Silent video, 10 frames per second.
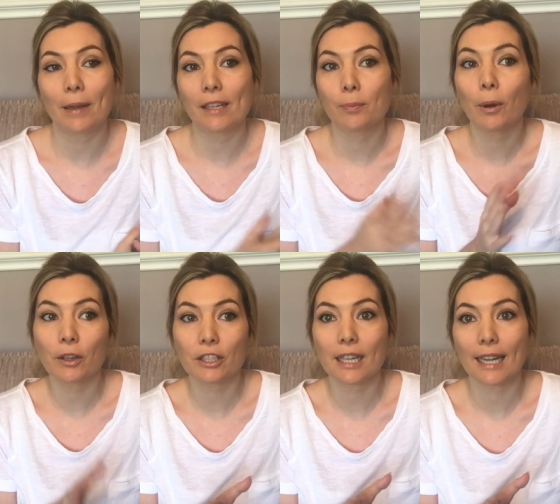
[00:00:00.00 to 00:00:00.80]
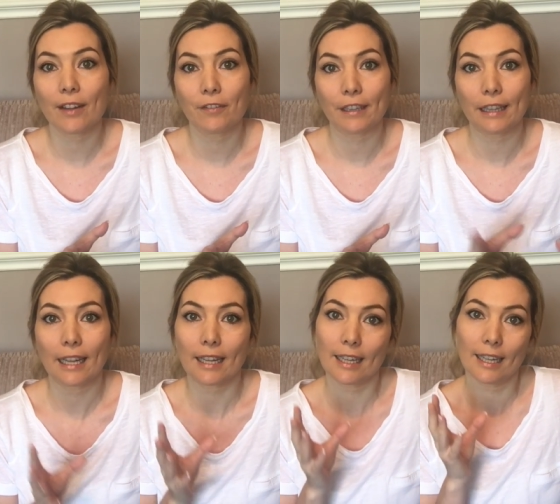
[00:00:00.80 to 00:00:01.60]
because personally I feel
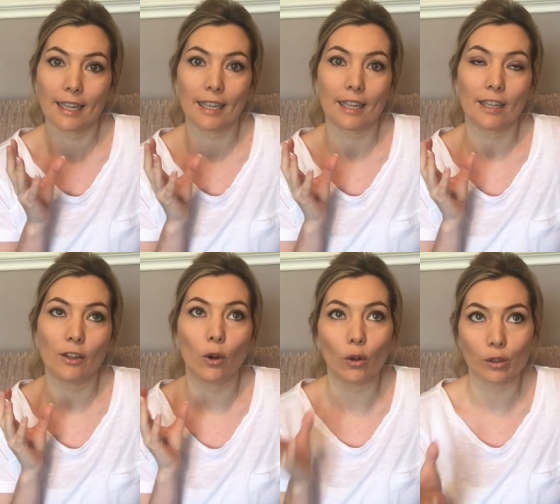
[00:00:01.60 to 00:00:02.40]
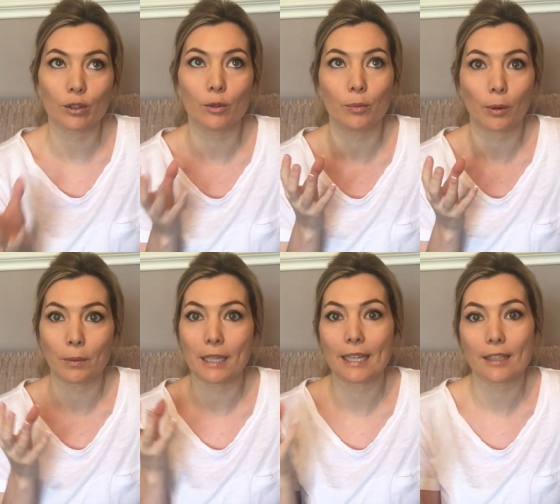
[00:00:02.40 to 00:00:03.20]
like you also
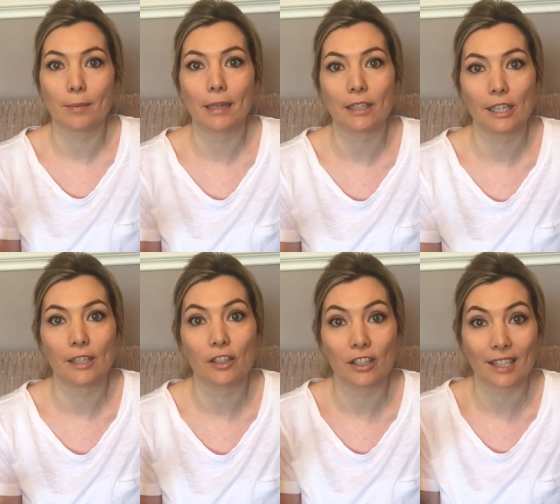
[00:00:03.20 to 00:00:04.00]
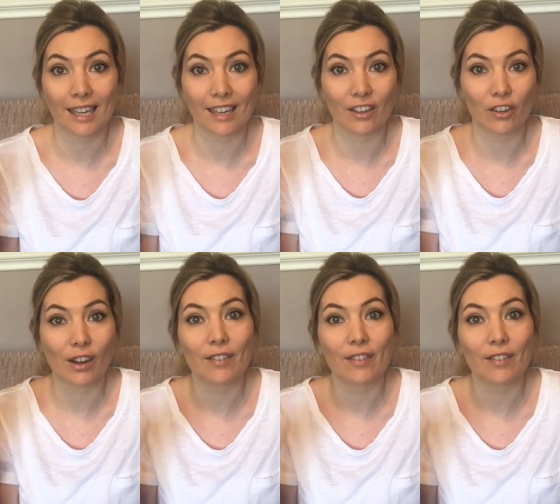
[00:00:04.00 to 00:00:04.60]
probably need to make changes in your